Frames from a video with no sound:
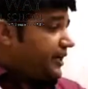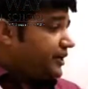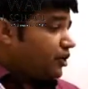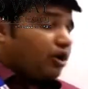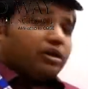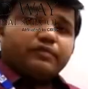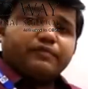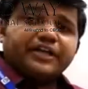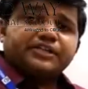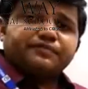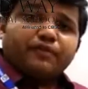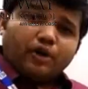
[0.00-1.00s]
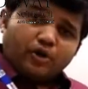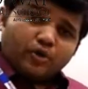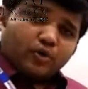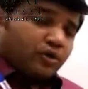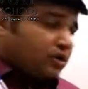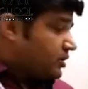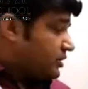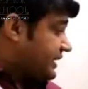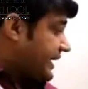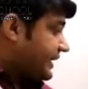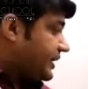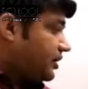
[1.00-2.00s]
it always follow the
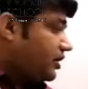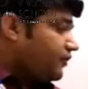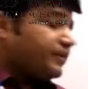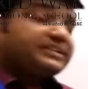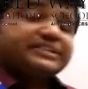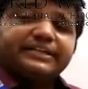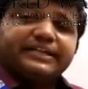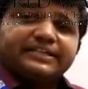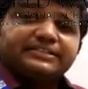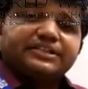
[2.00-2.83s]
angle of incidence